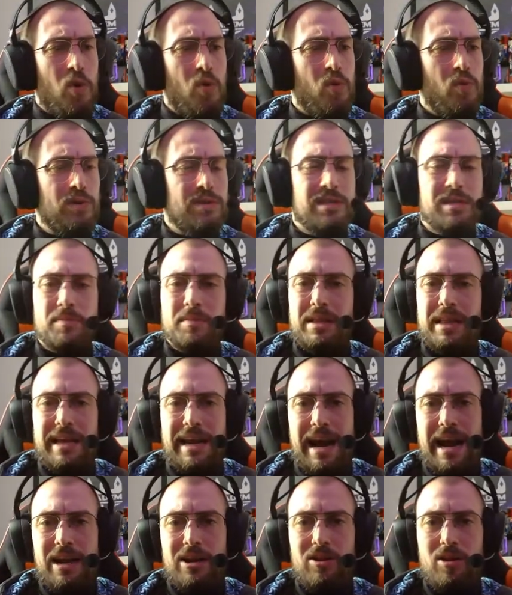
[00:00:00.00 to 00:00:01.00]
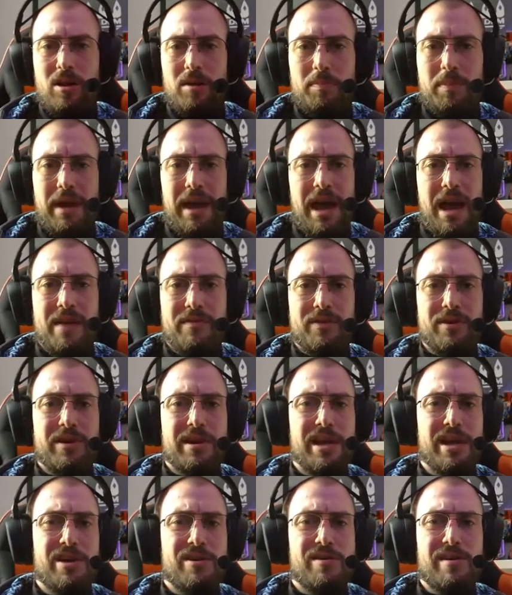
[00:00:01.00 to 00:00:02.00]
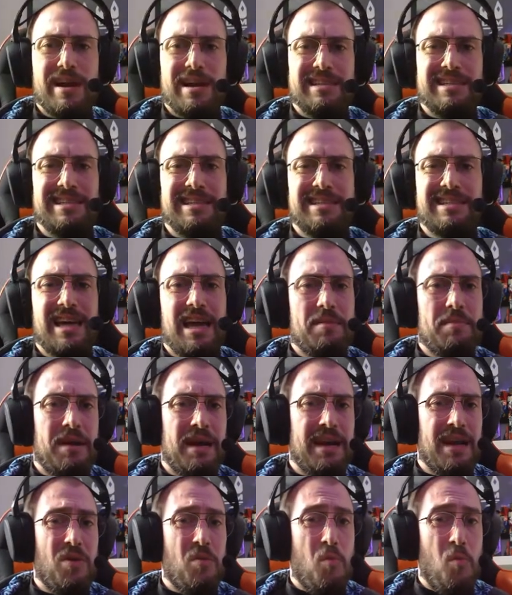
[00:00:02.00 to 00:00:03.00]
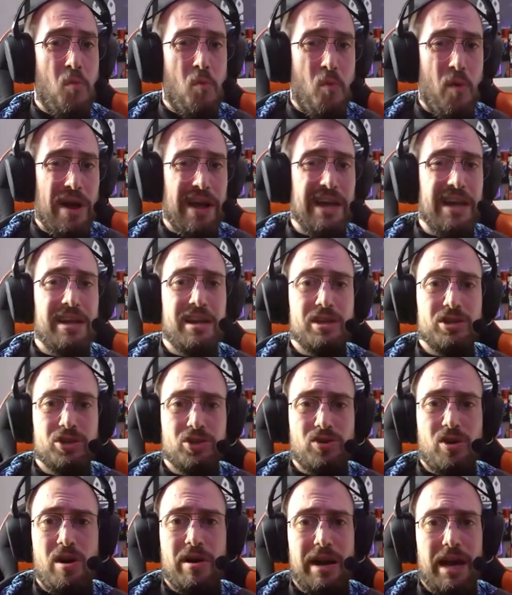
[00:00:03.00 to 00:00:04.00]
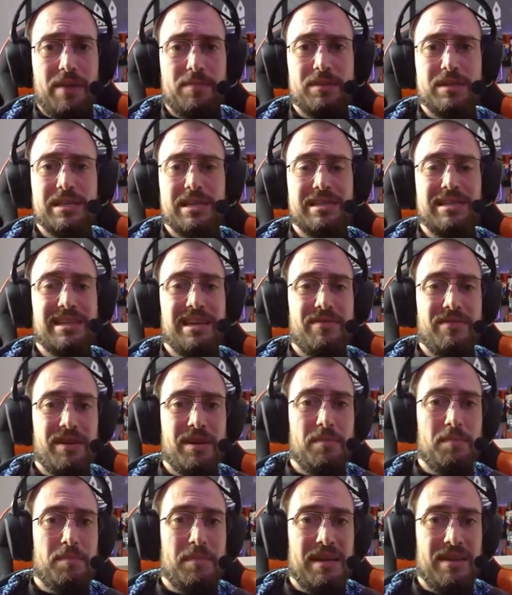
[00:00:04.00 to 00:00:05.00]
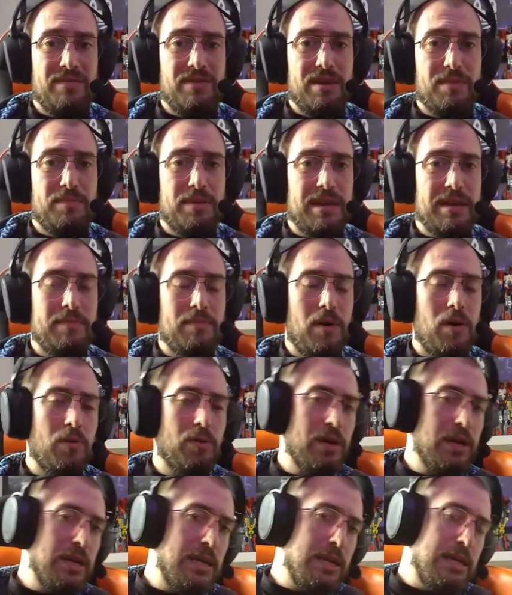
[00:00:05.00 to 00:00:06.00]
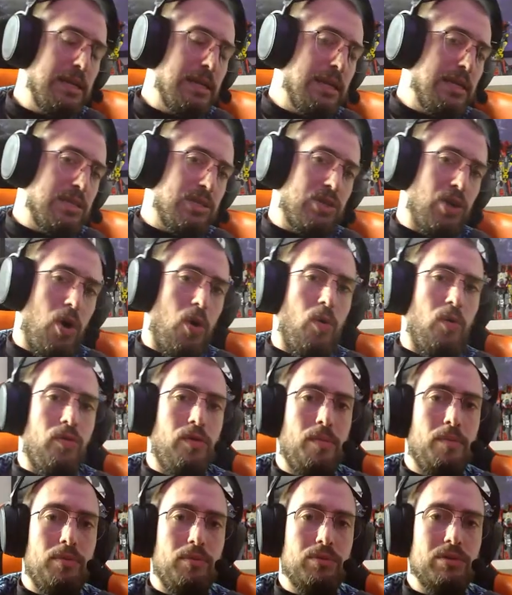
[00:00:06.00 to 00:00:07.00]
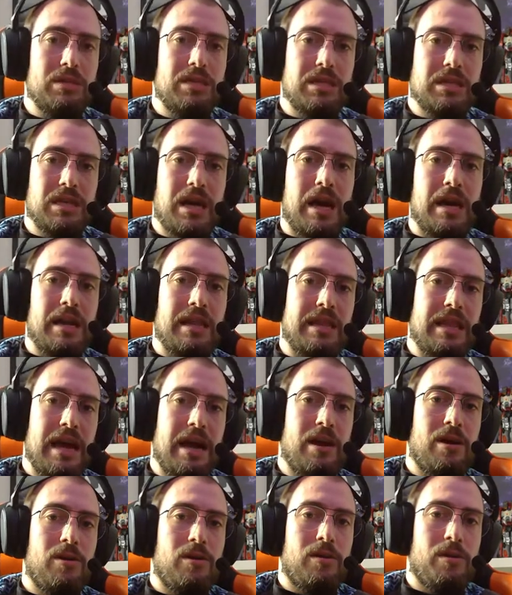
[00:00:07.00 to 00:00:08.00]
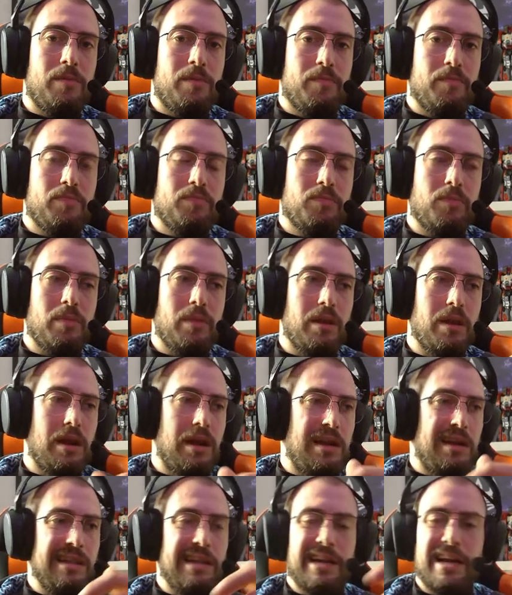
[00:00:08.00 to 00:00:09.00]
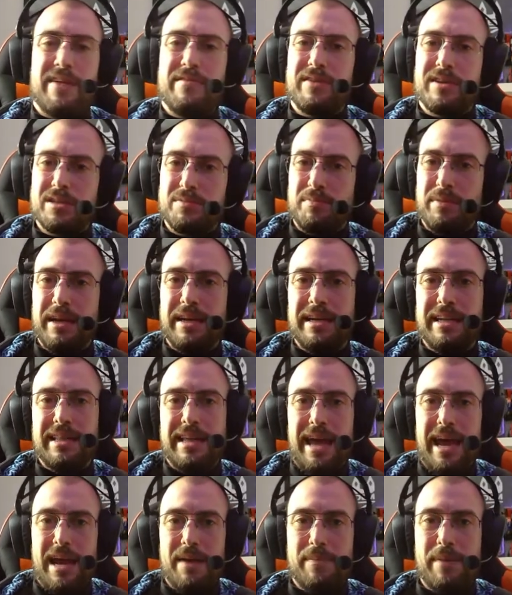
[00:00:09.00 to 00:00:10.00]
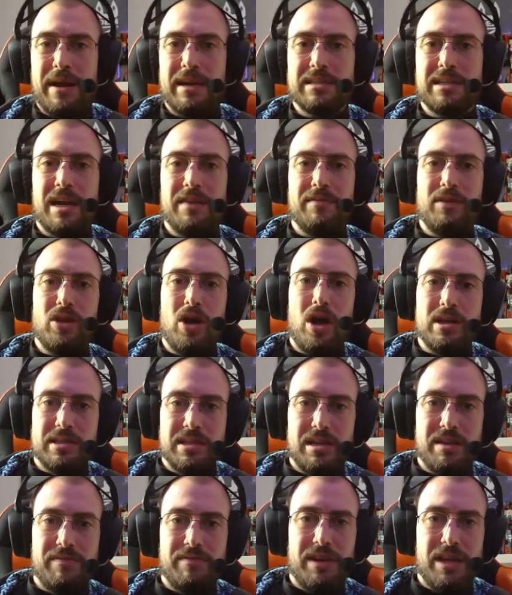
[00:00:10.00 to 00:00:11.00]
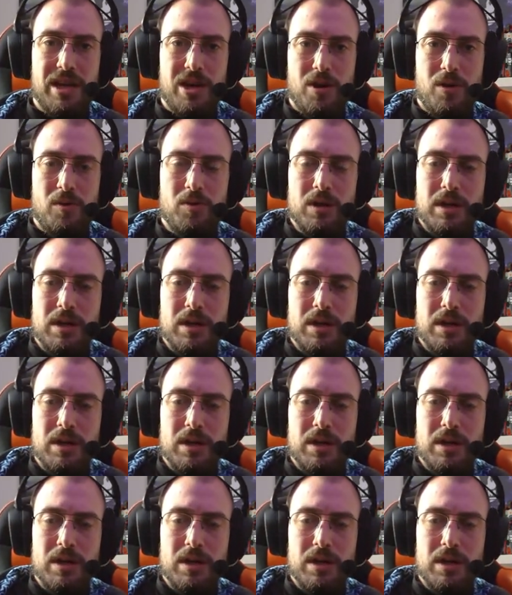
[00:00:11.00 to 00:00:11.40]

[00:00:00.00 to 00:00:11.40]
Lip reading: simulate analog behavior here, as this game had a wicked strong aim assist even in PvP mode. So the boost is kind of there, like I've explained in the Apex high velocity video.